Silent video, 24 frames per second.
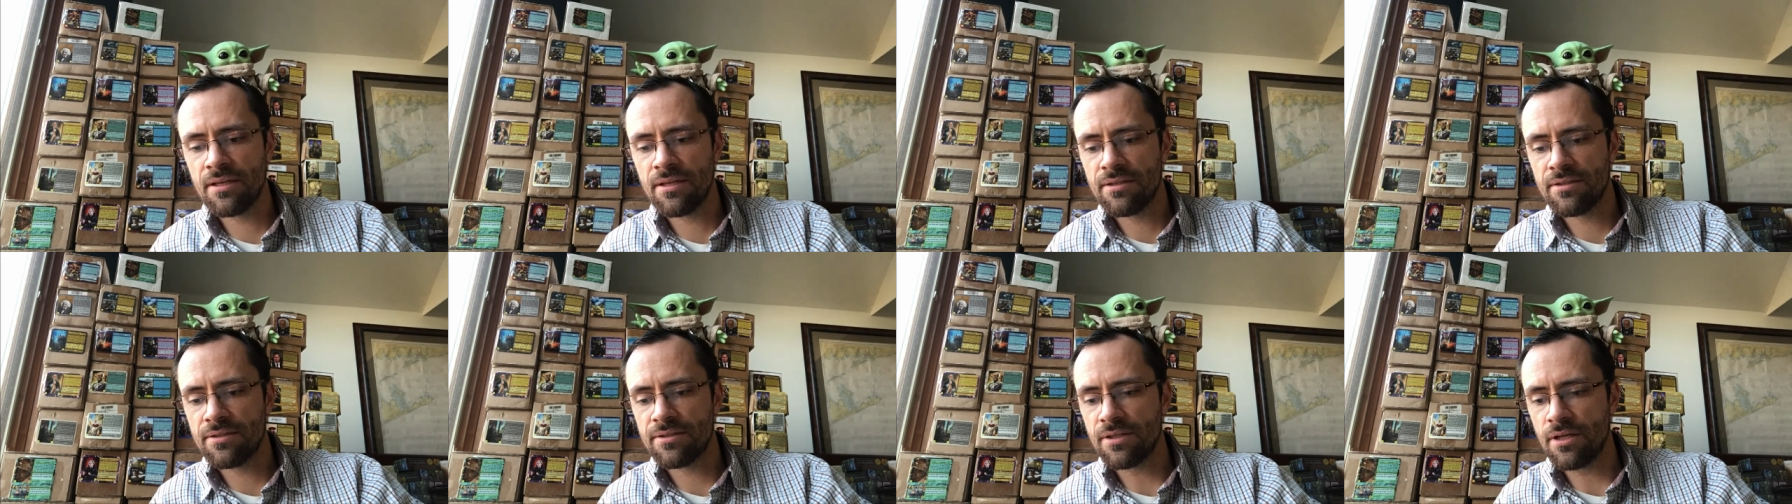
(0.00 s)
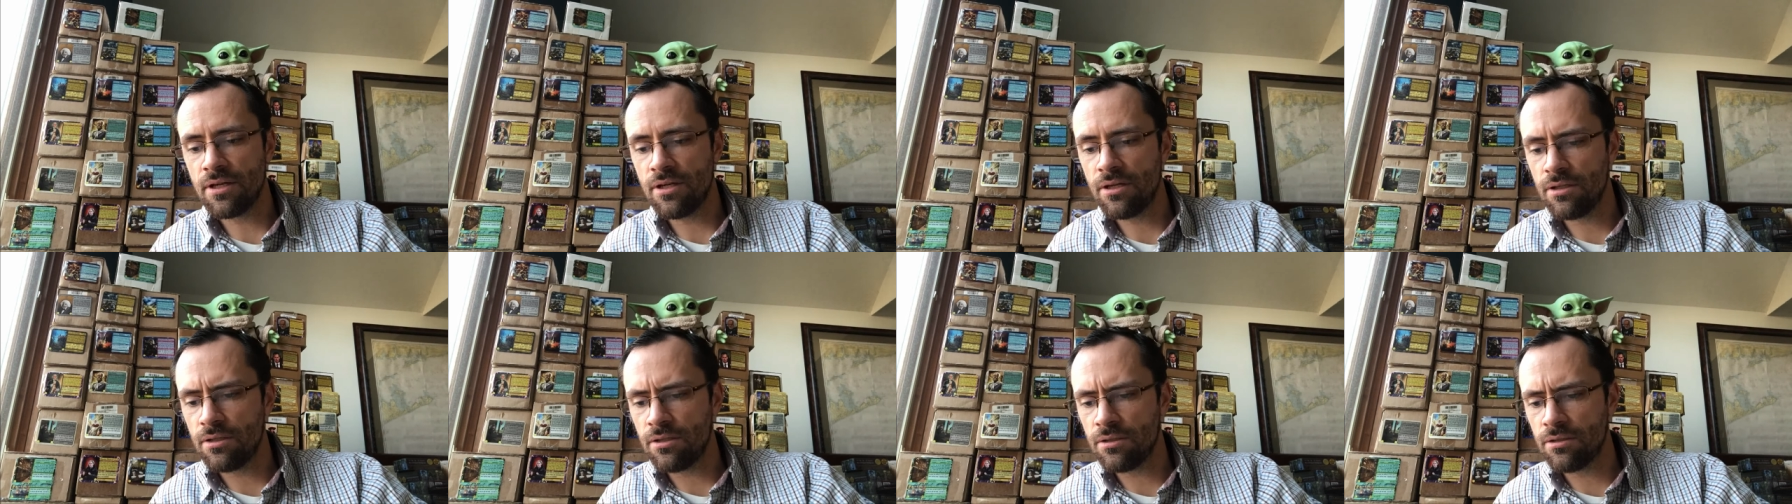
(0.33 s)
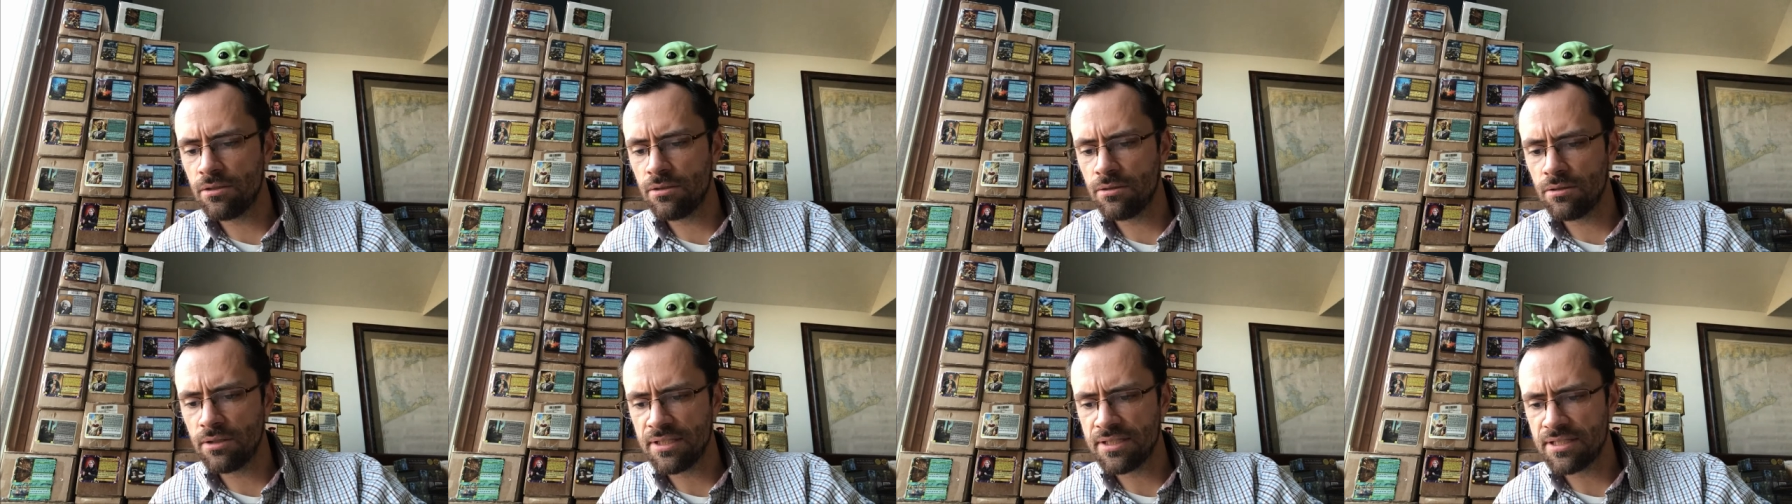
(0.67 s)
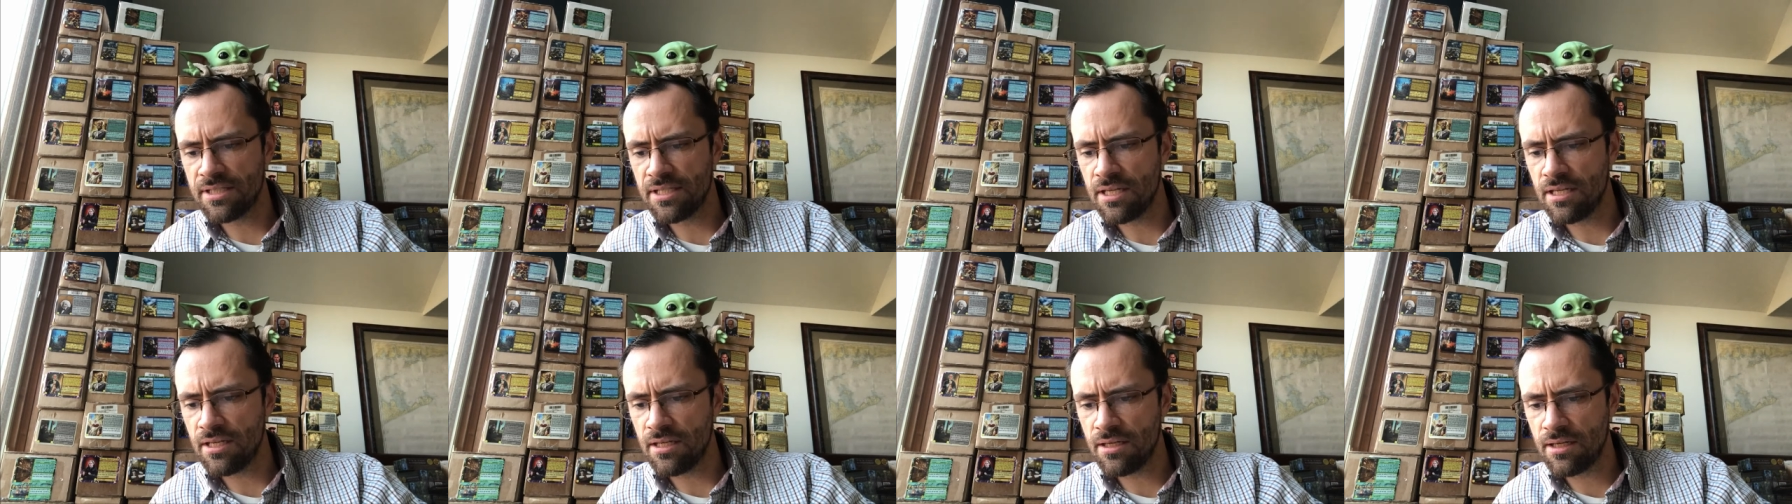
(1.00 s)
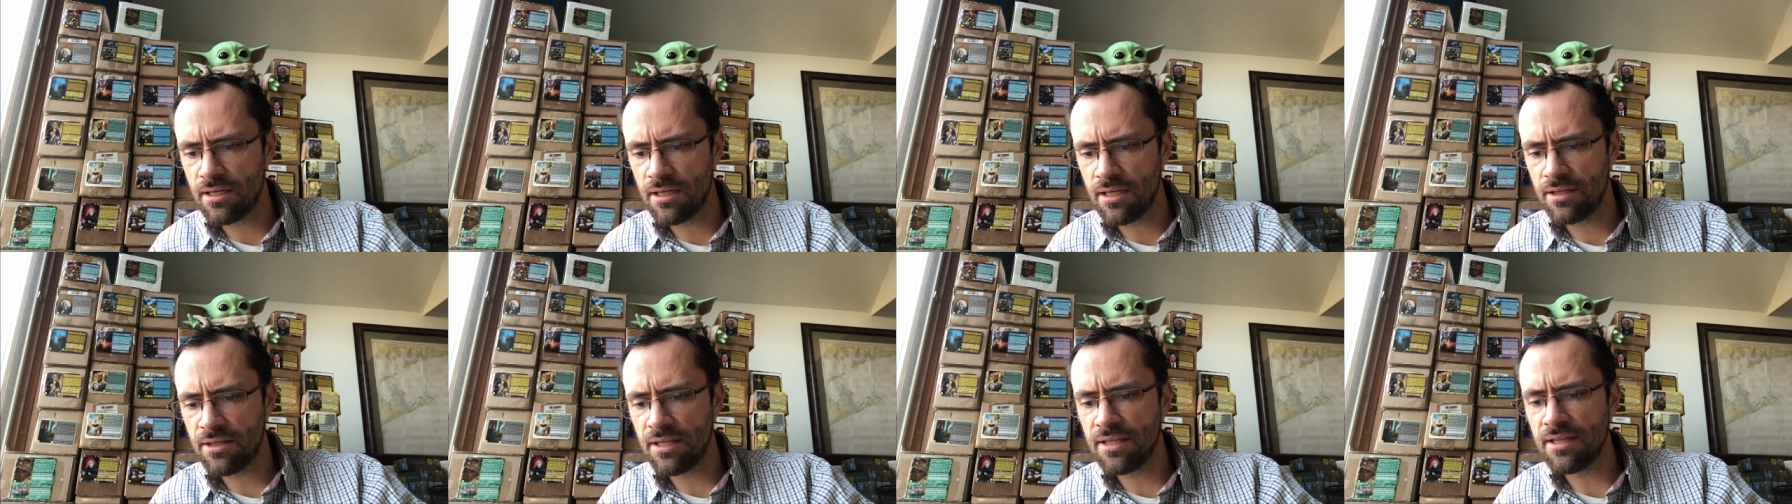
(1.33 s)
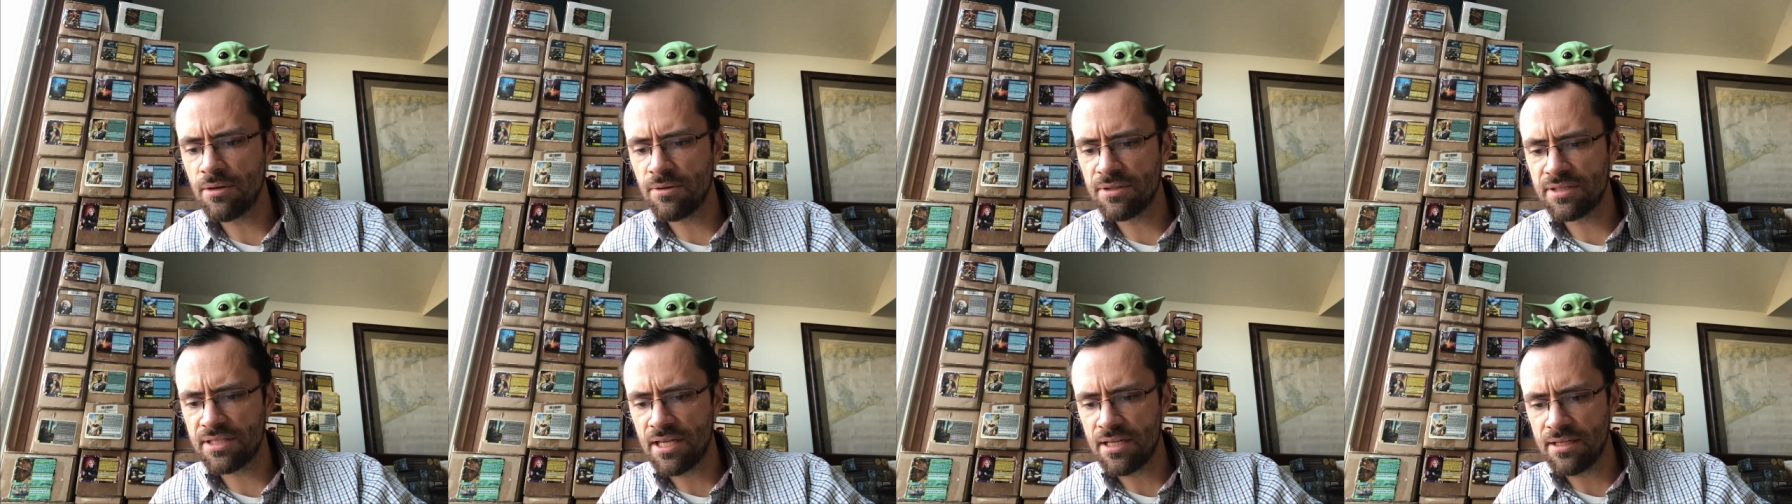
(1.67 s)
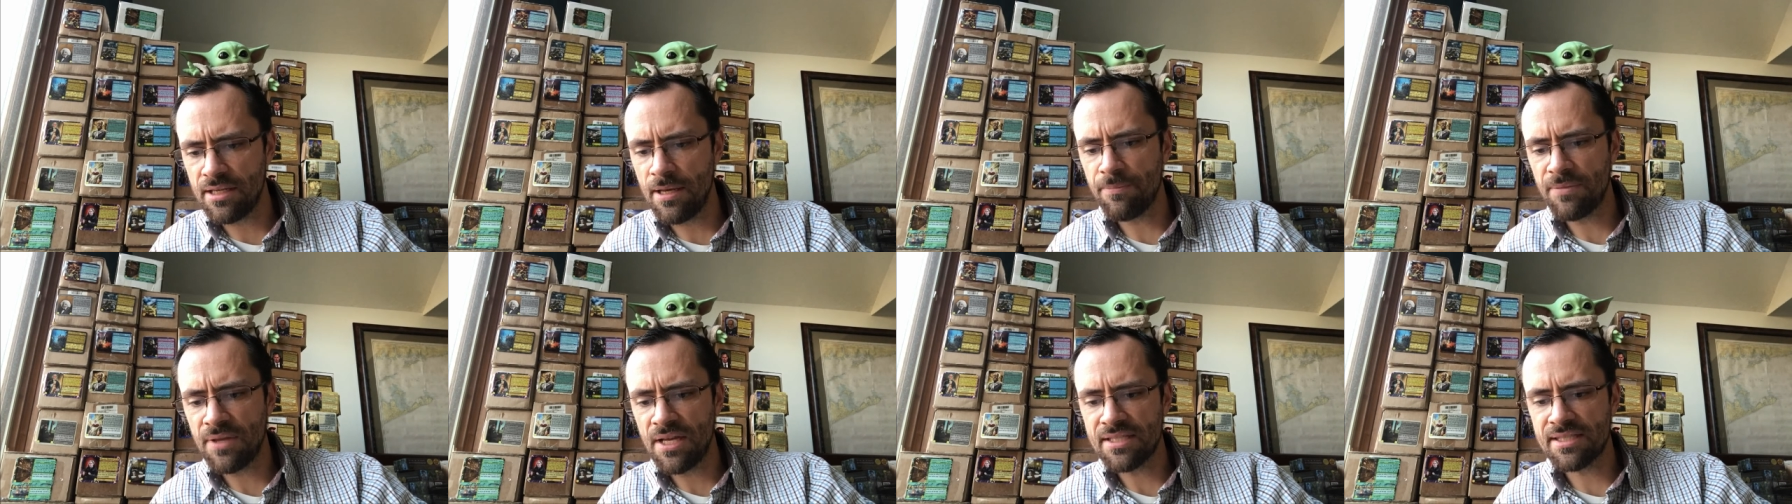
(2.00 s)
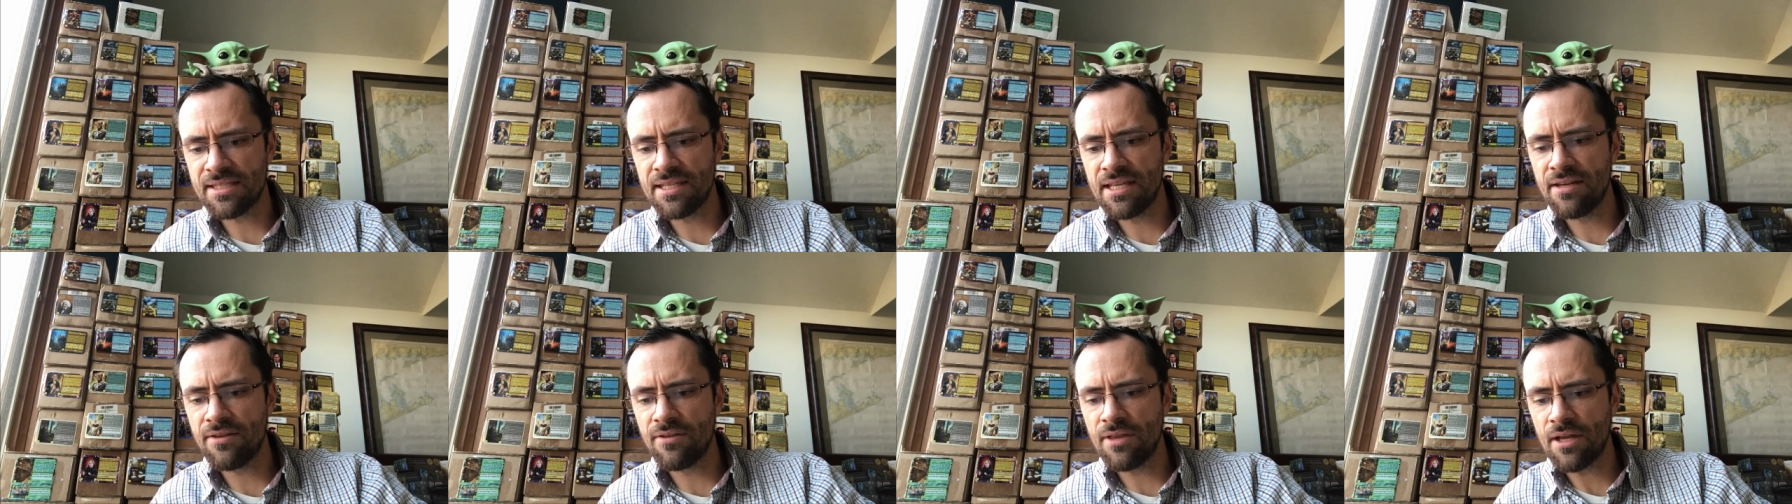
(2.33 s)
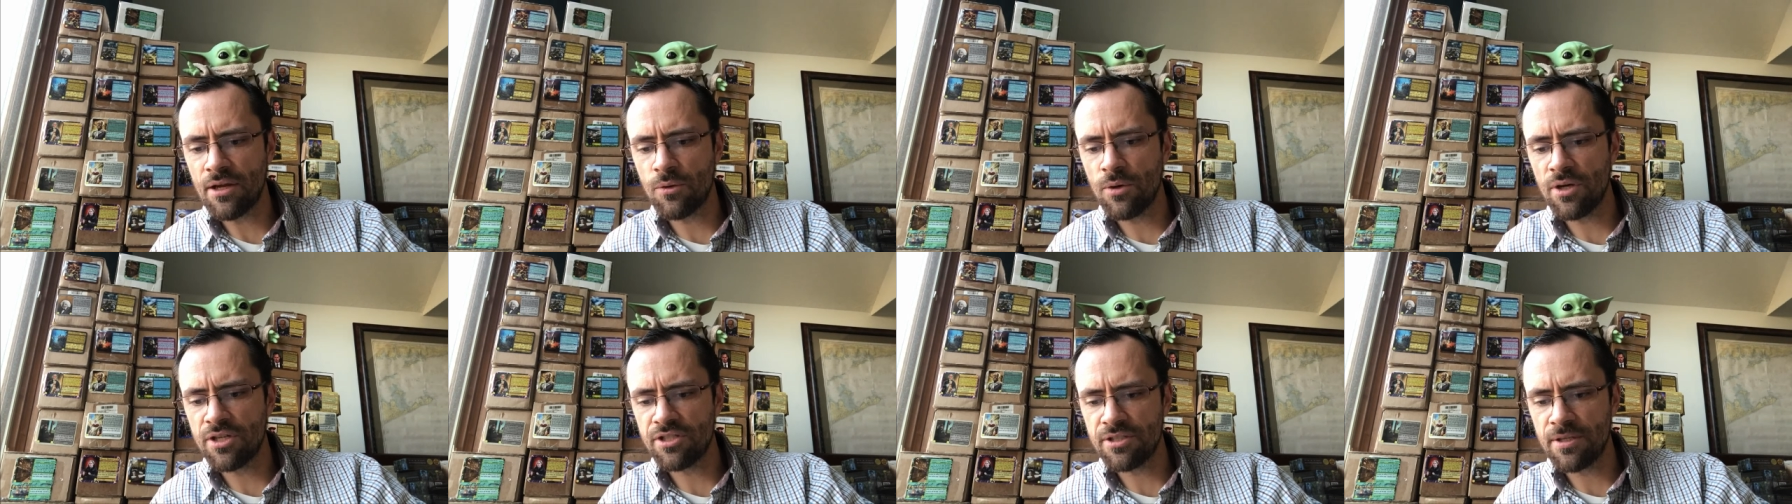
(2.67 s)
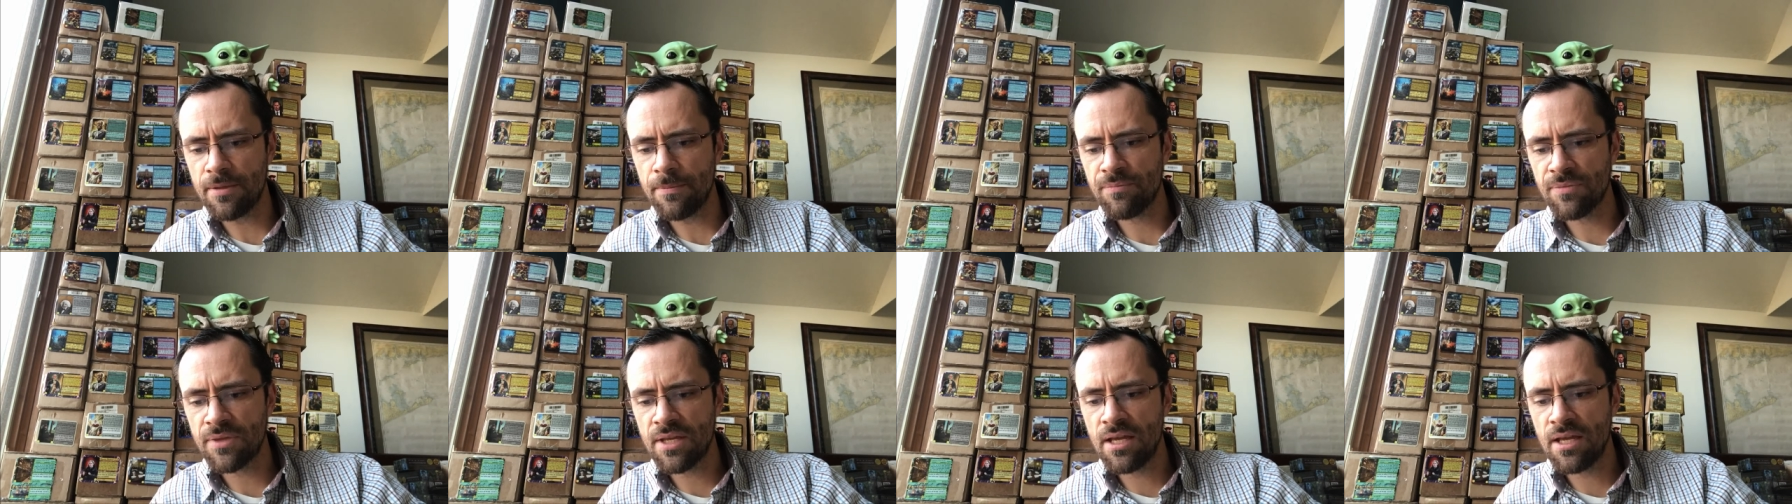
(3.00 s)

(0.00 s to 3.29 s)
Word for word: So let's see. I think that was it. Yep, that's the end of that question.